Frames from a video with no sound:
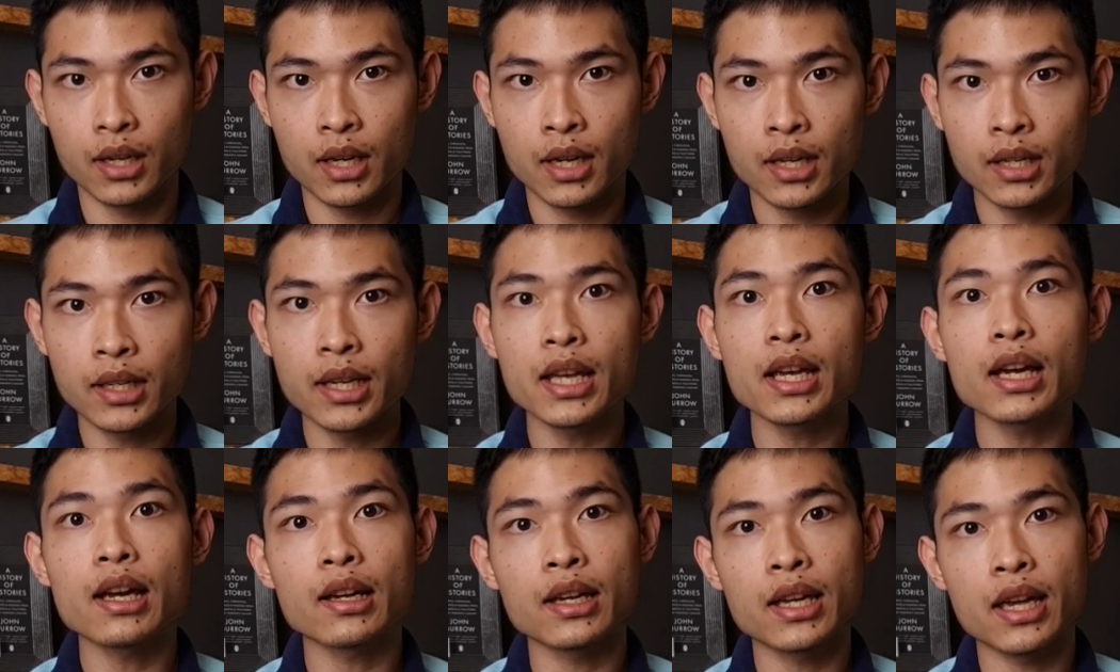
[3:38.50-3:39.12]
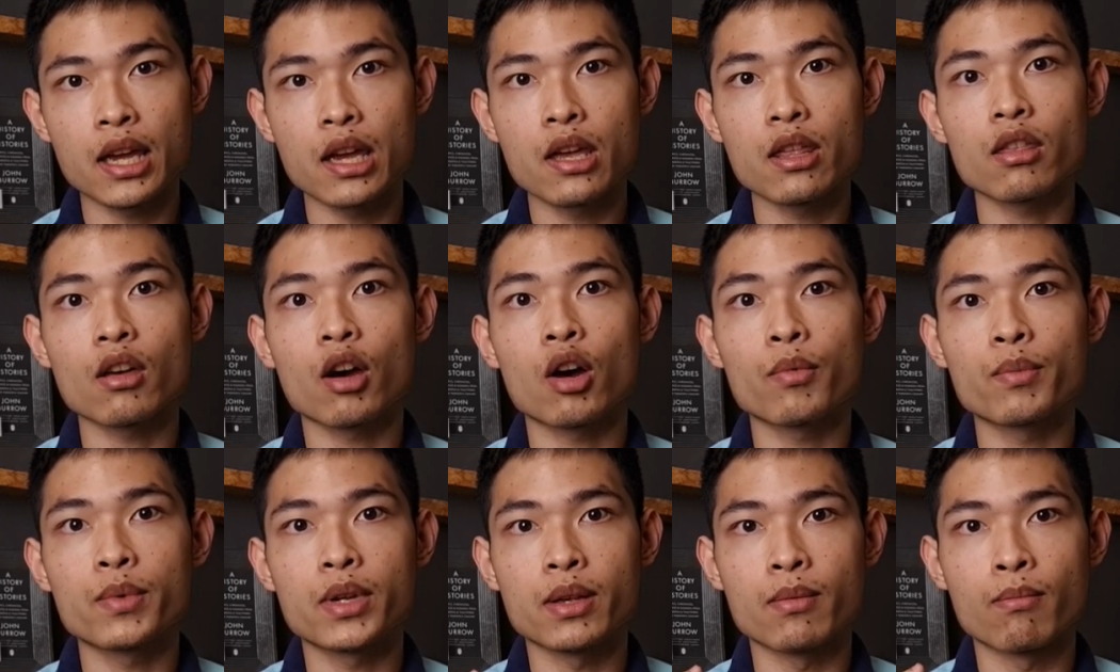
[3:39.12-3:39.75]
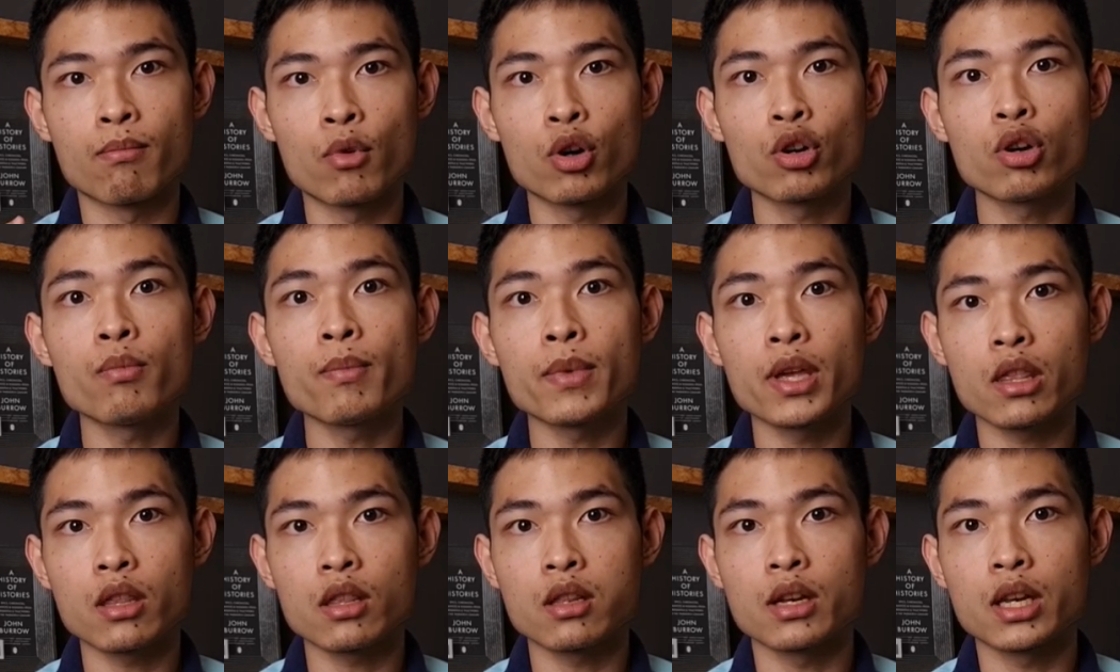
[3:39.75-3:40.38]
Take a case of the
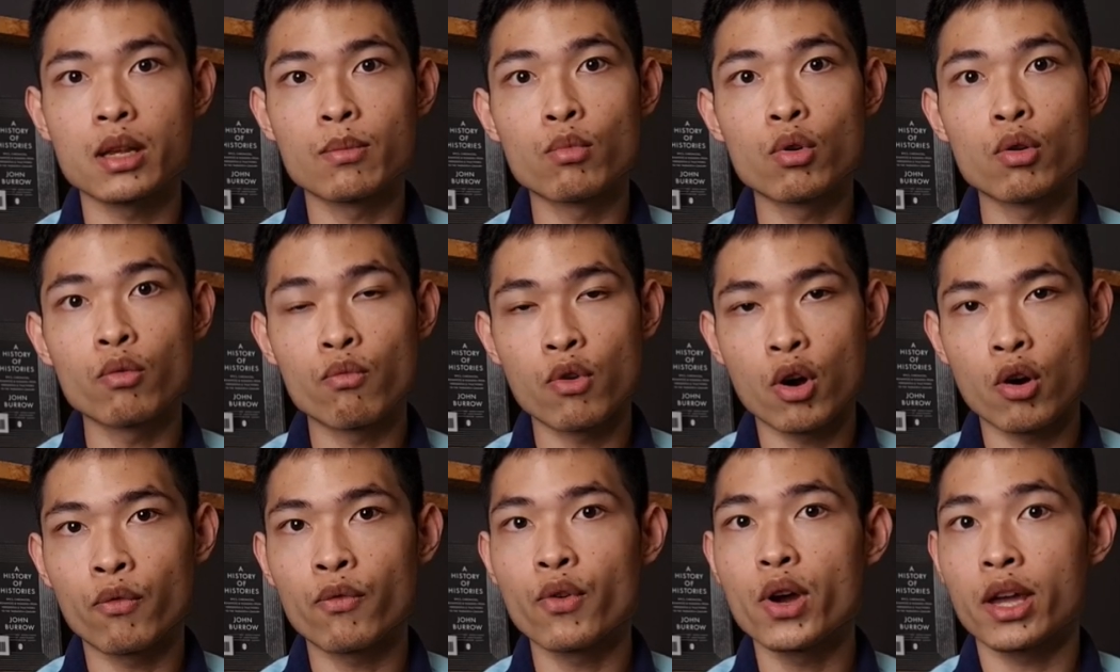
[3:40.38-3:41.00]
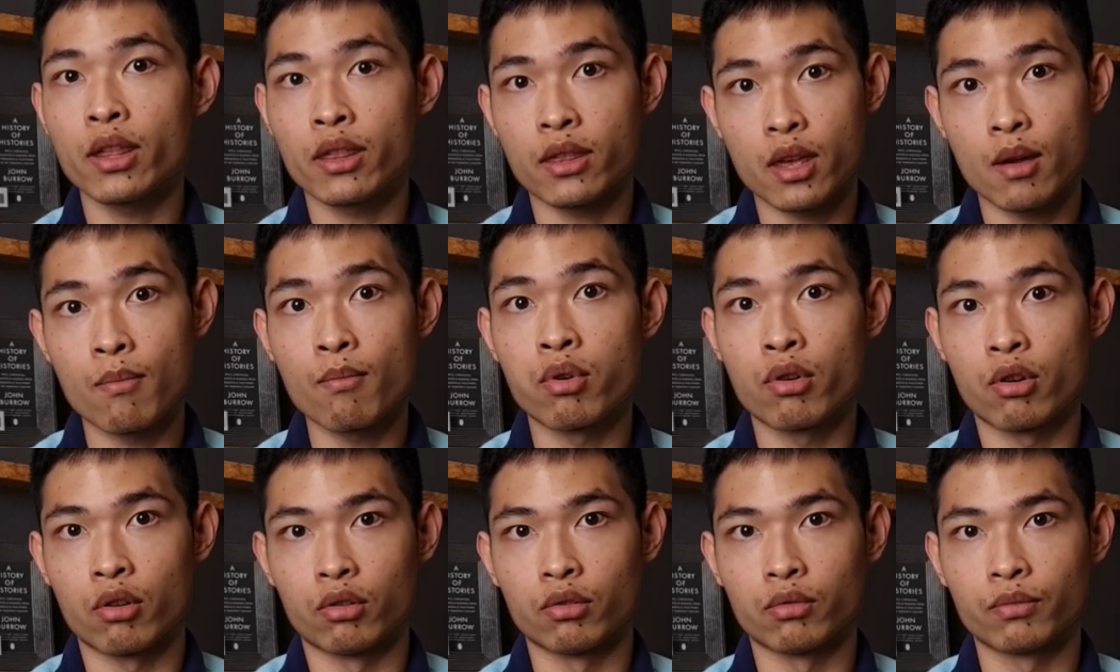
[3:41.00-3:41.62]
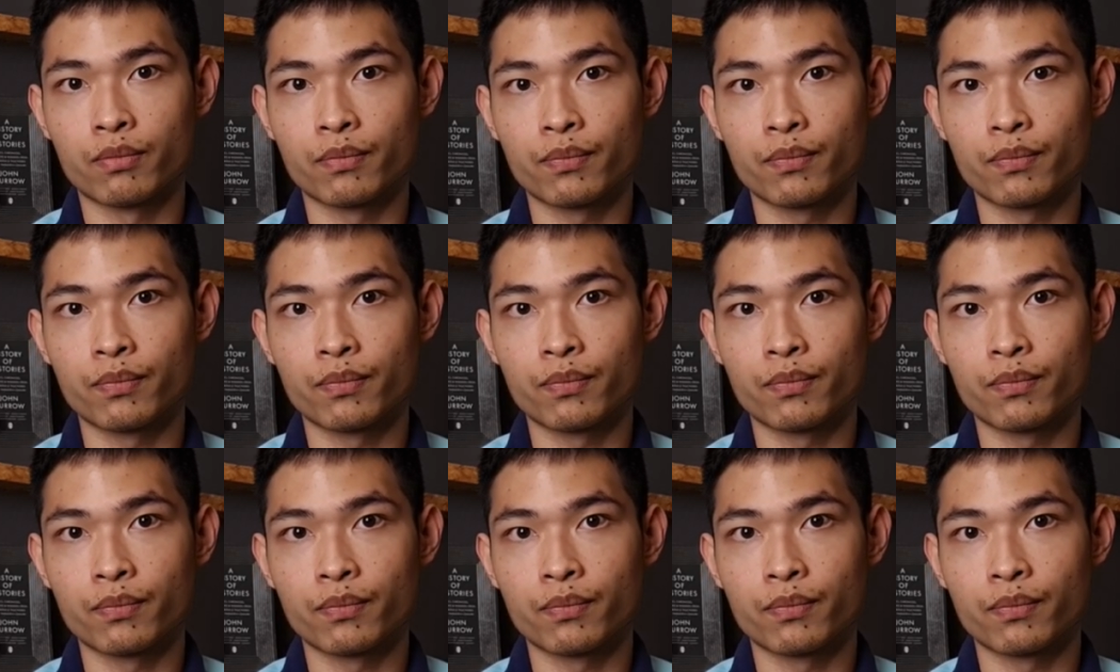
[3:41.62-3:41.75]
monument removal, for example.